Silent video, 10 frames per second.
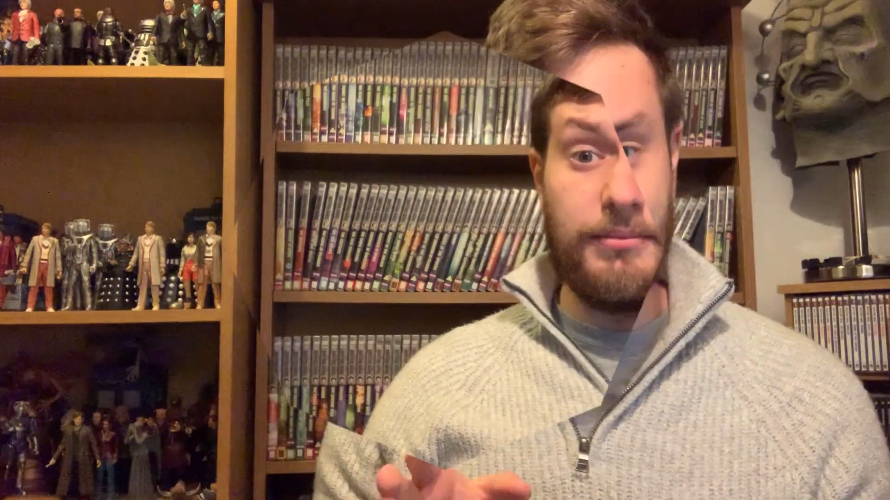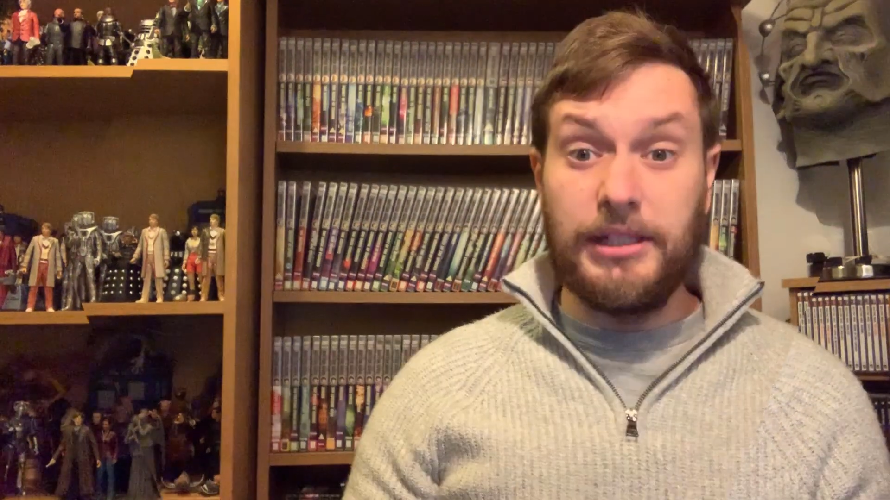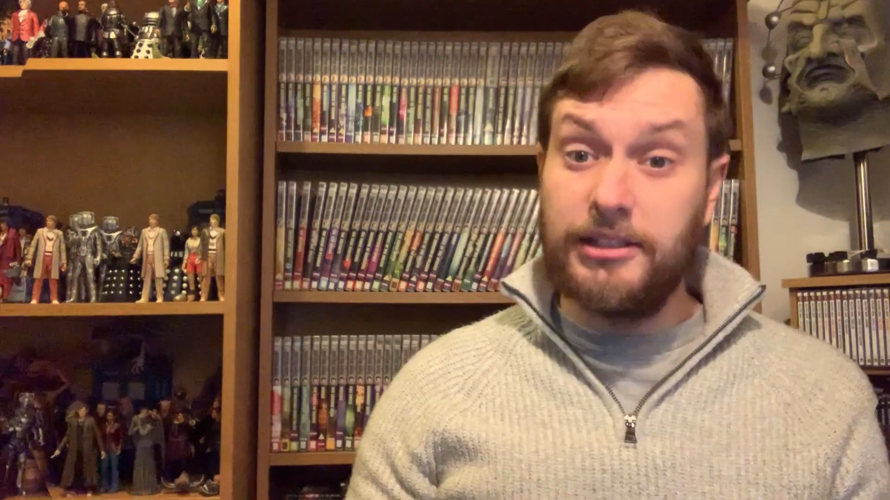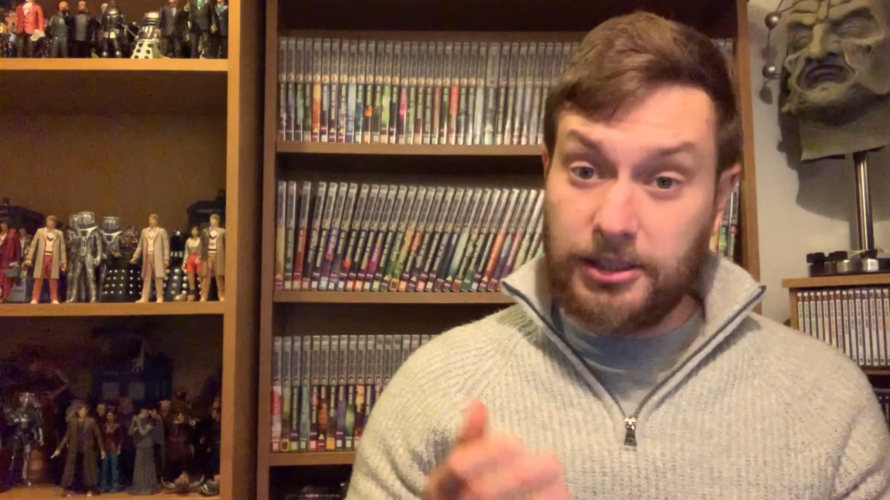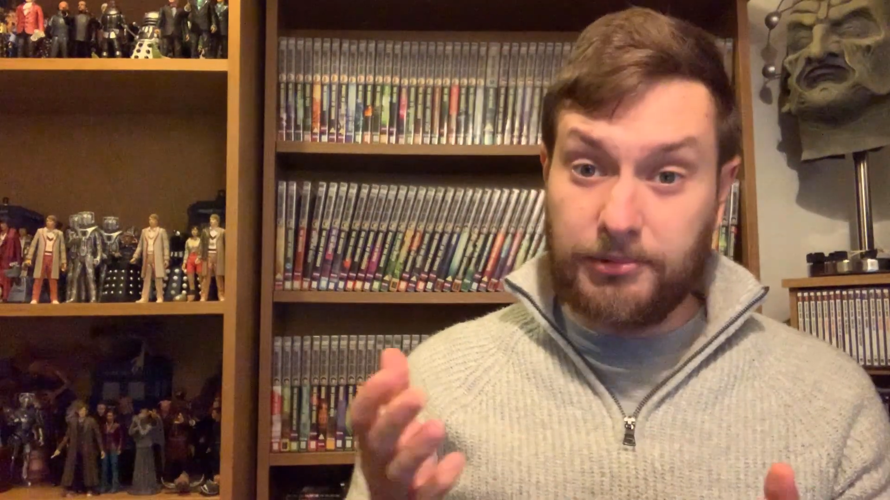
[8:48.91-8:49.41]

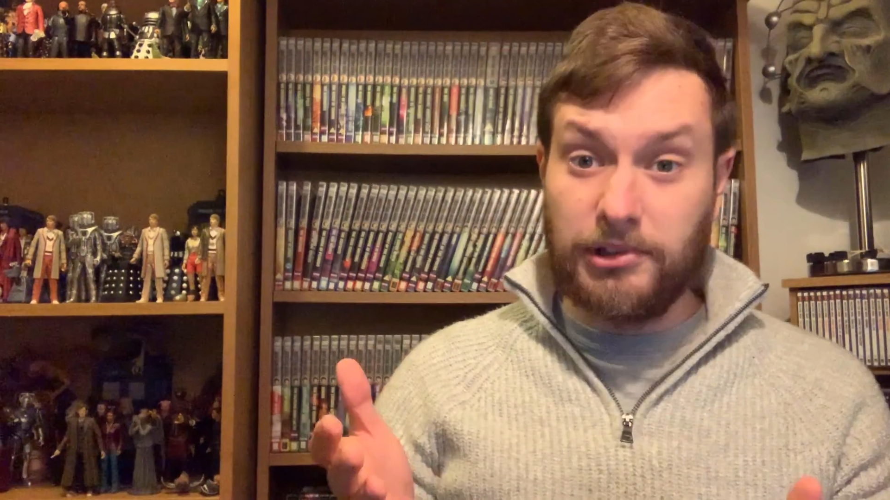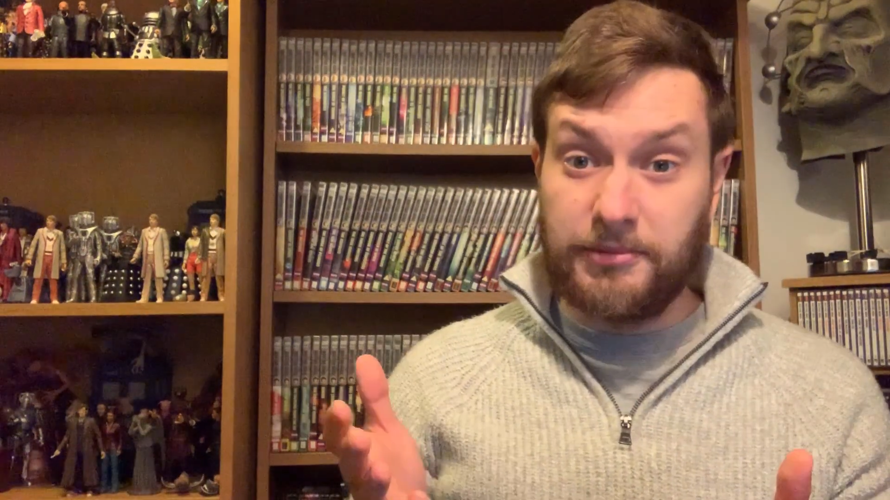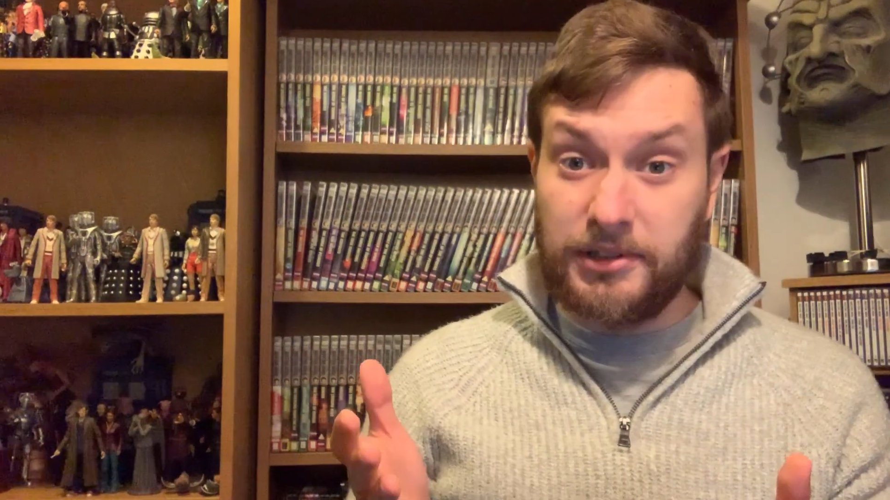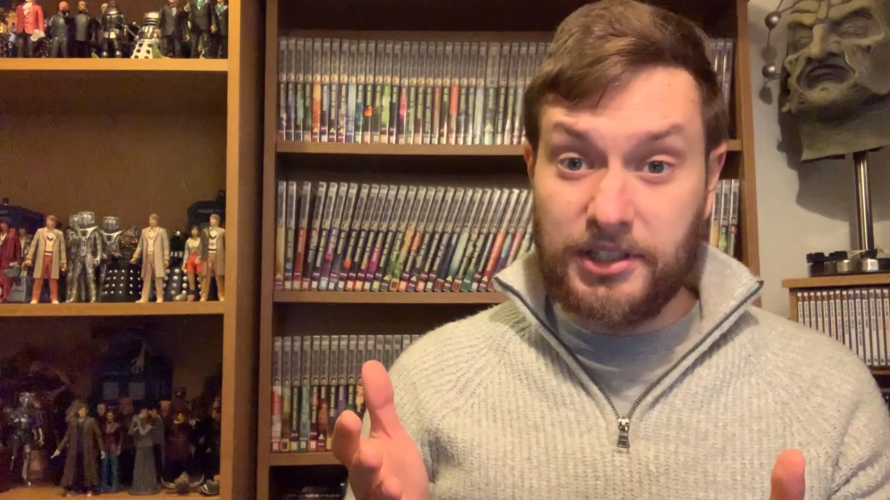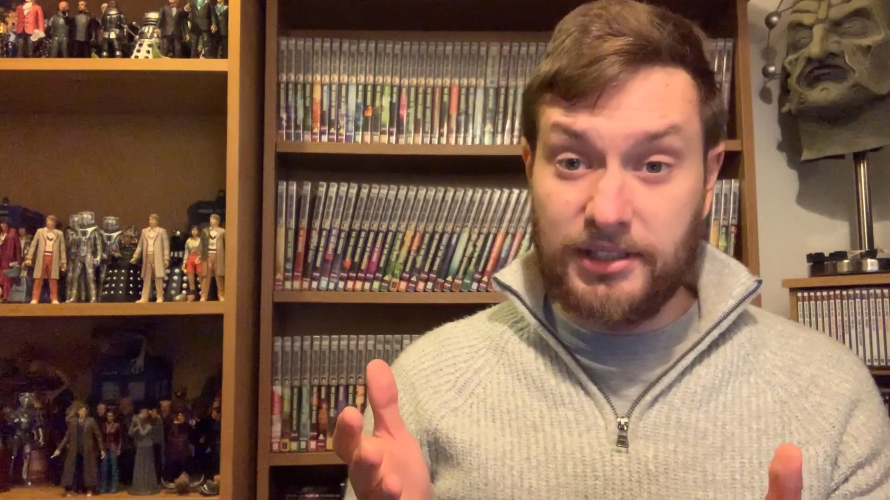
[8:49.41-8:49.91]
In the spoiler
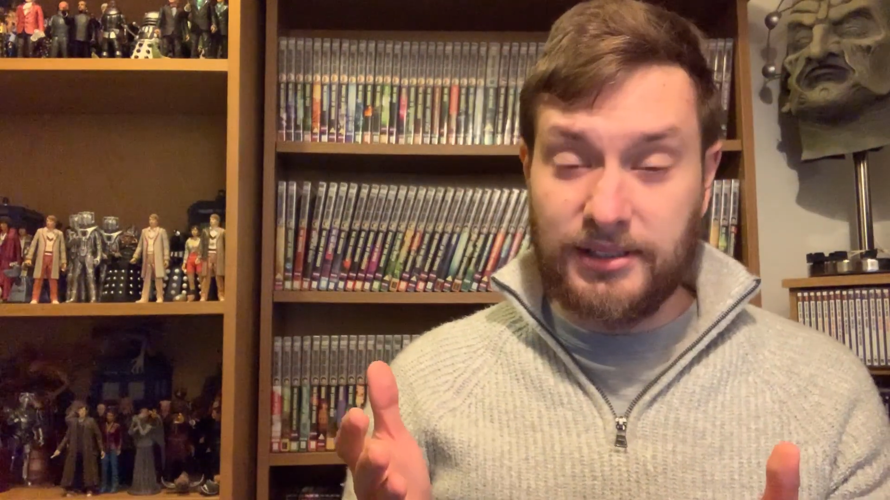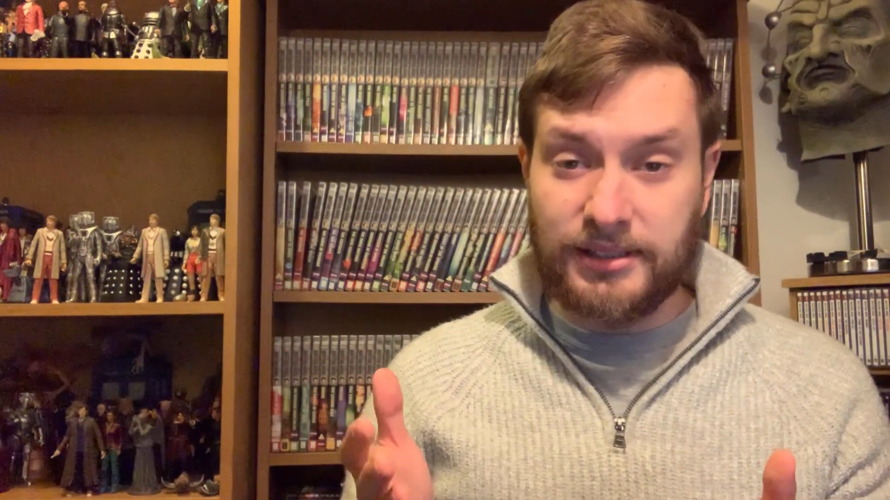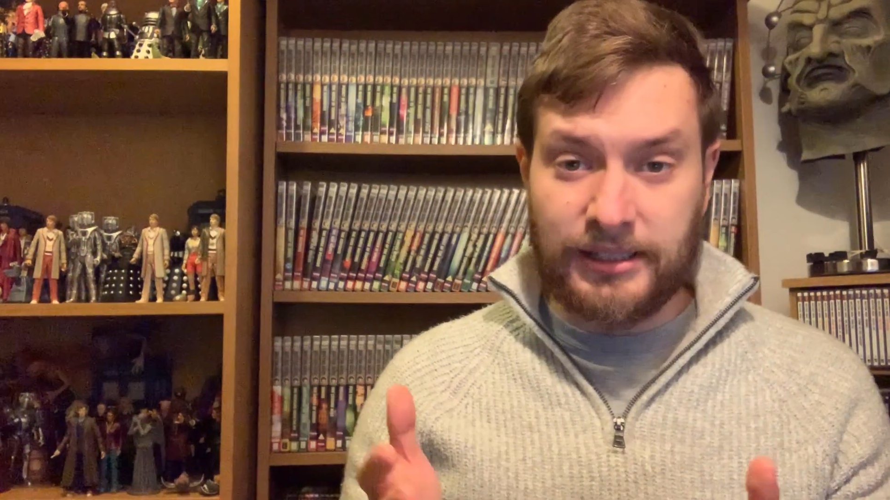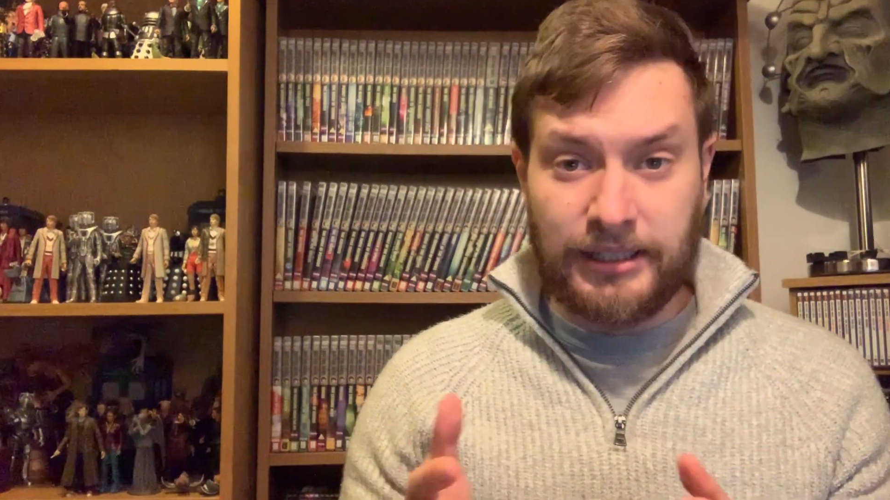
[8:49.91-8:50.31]
images,